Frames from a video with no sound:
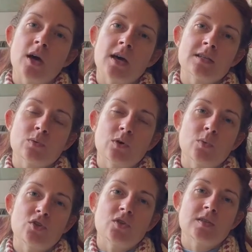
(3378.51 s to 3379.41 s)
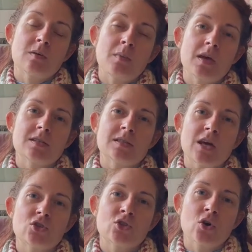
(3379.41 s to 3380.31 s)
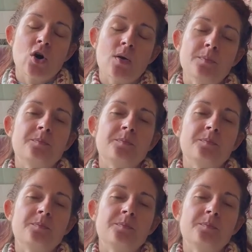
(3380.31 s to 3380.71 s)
as well, which is themakerstash.com.